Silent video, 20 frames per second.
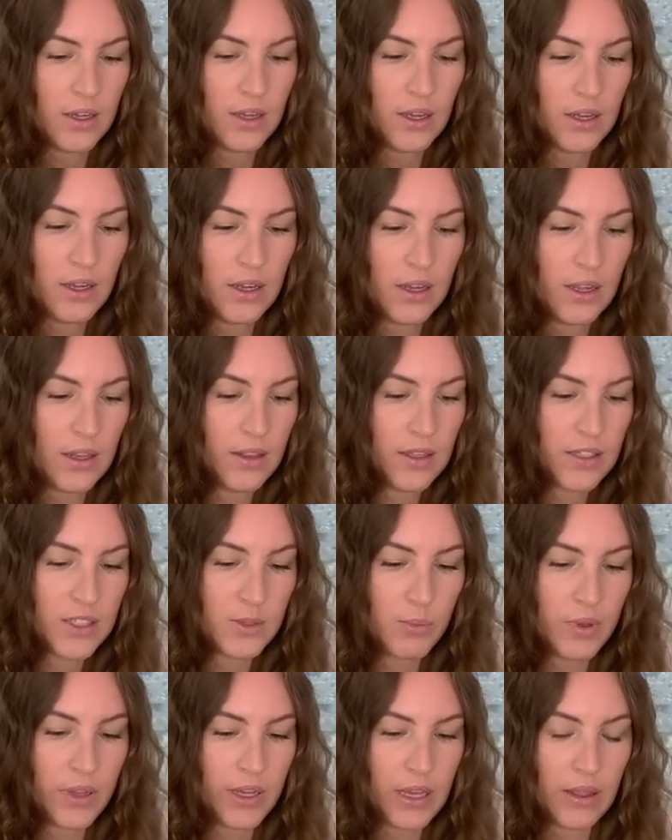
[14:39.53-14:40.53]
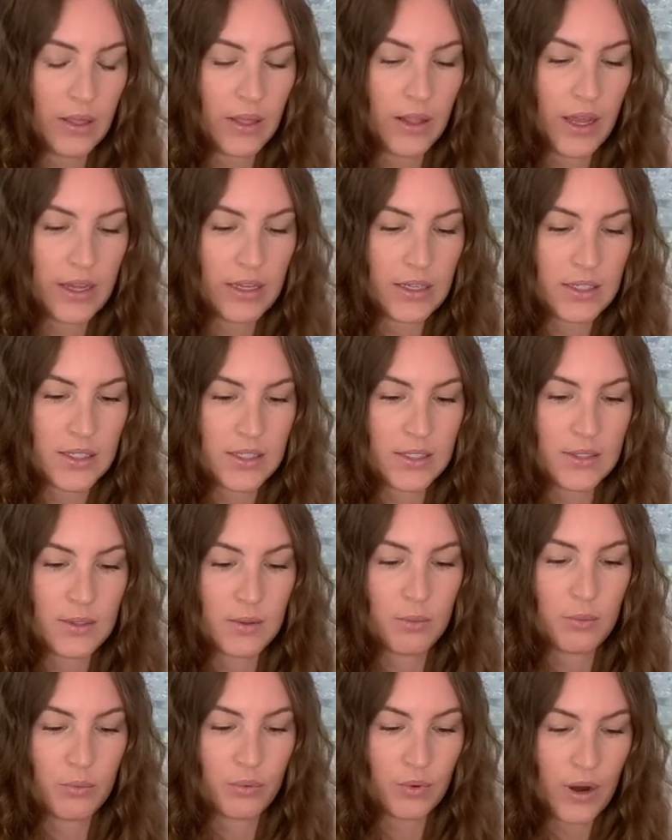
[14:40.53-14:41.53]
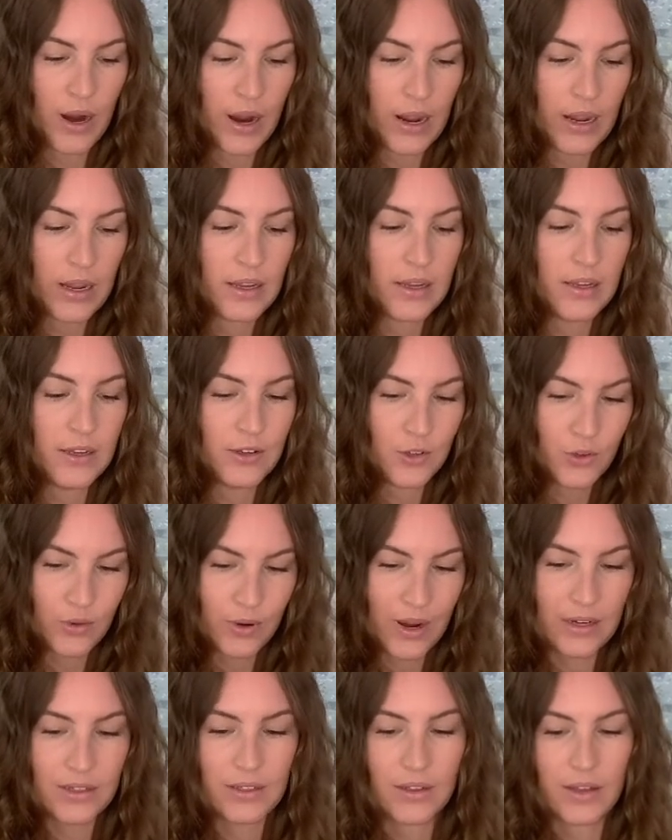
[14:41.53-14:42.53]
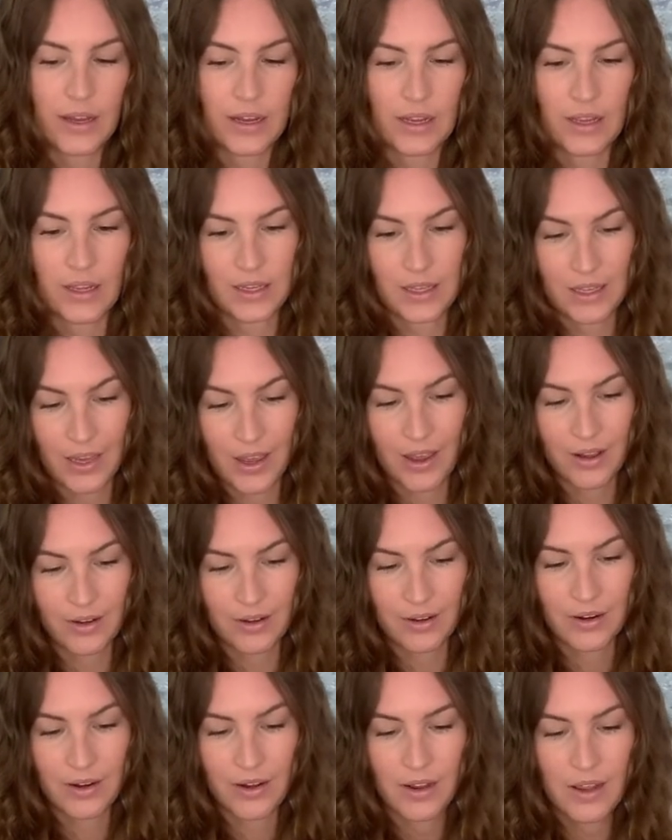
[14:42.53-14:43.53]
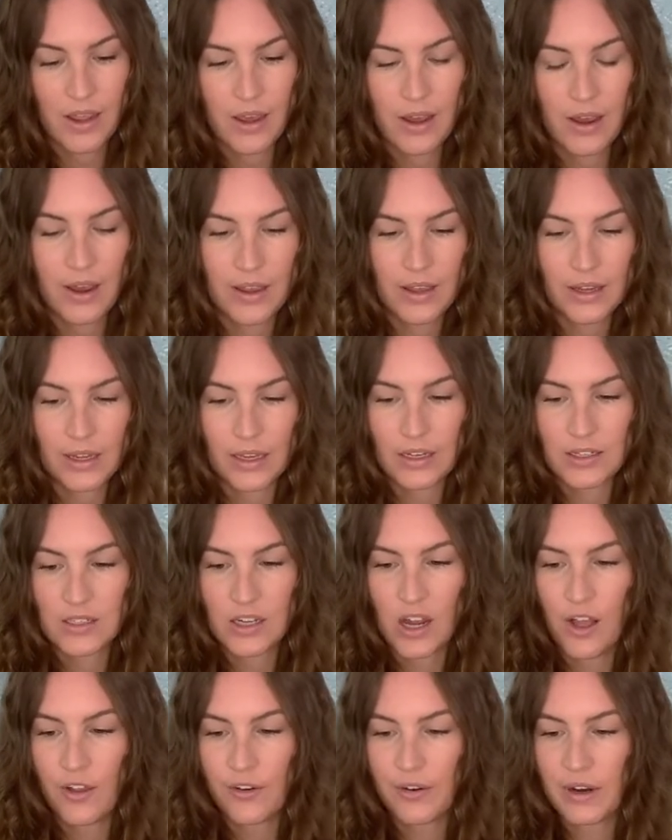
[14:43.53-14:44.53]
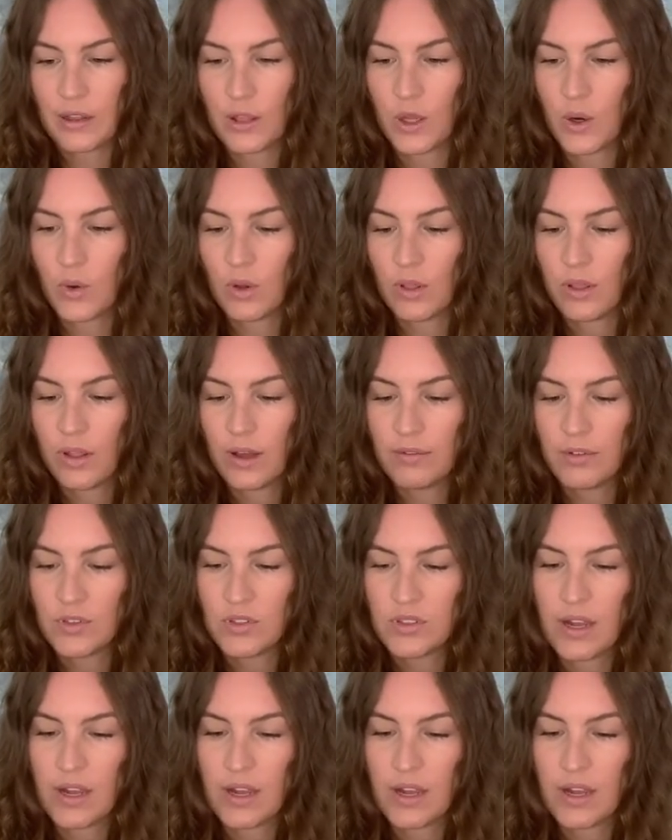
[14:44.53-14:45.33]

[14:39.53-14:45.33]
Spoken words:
And this plant likes bright indirect light. Again, it can tolerate lower levels.